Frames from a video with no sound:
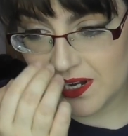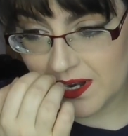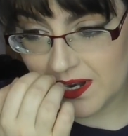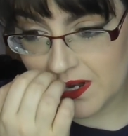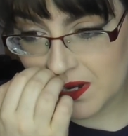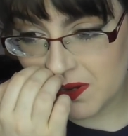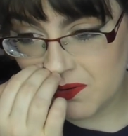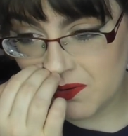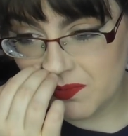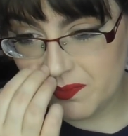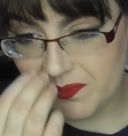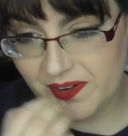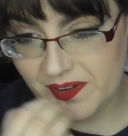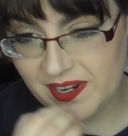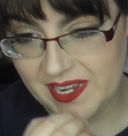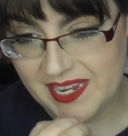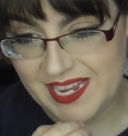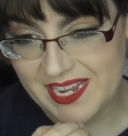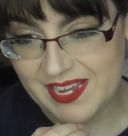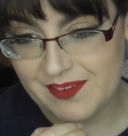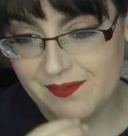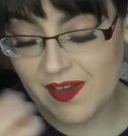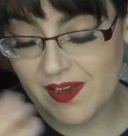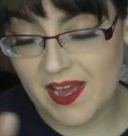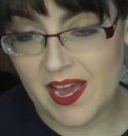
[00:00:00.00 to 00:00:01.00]
and hopefully
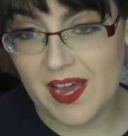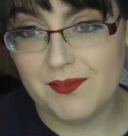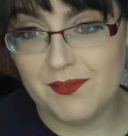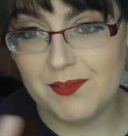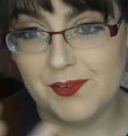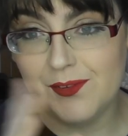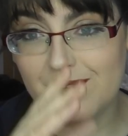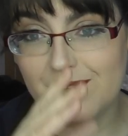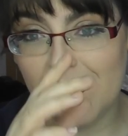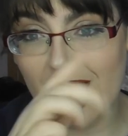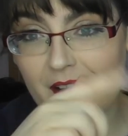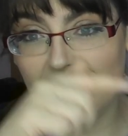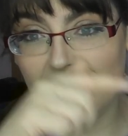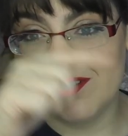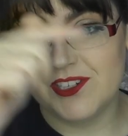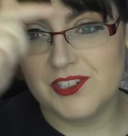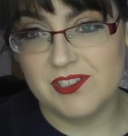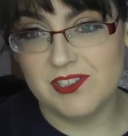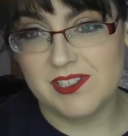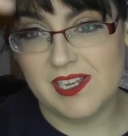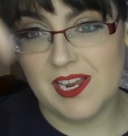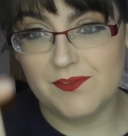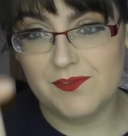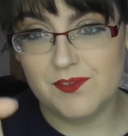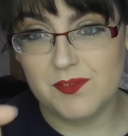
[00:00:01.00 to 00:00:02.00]
if I have enough
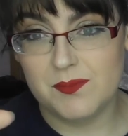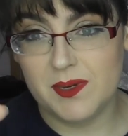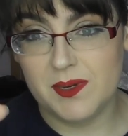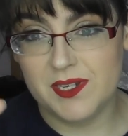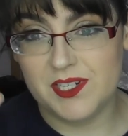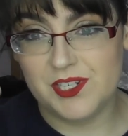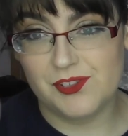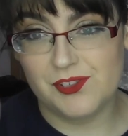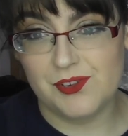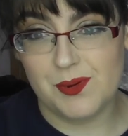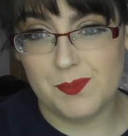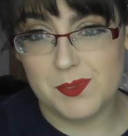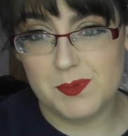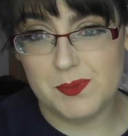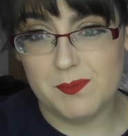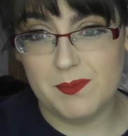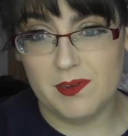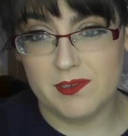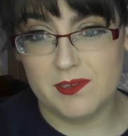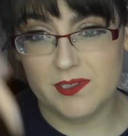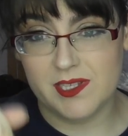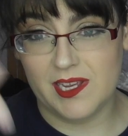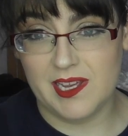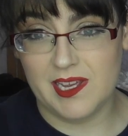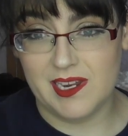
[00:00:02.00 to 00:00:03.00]
characters left in my description
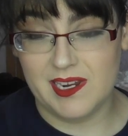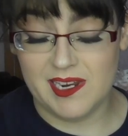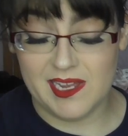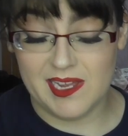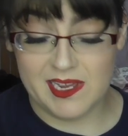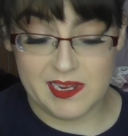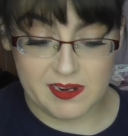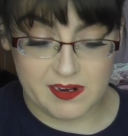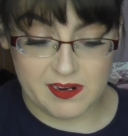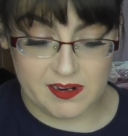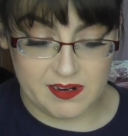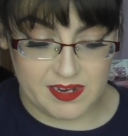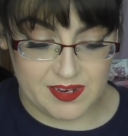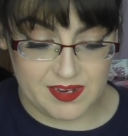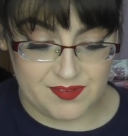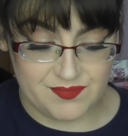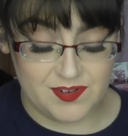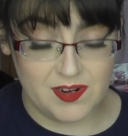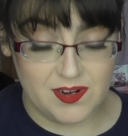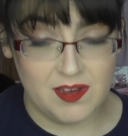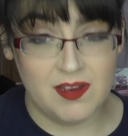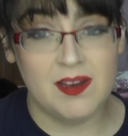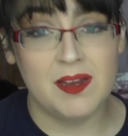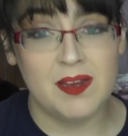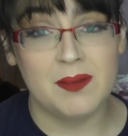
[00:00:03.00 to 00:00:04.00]
box I can link her. If
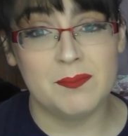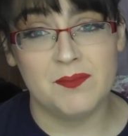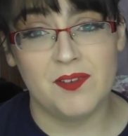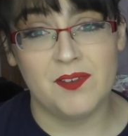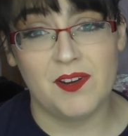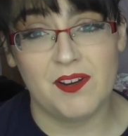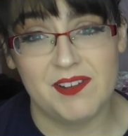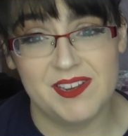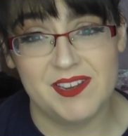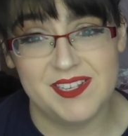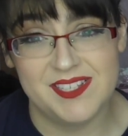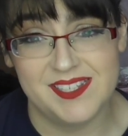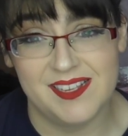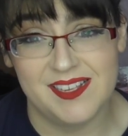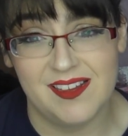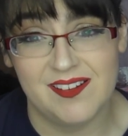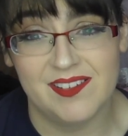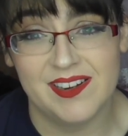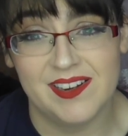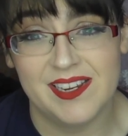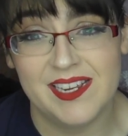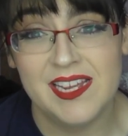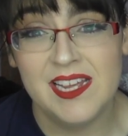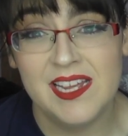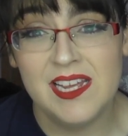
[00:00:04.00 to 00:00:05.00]
not, I'm very
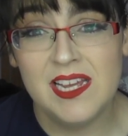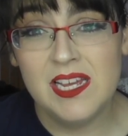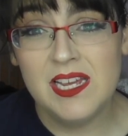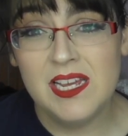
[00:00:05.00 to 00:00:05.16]
sorry.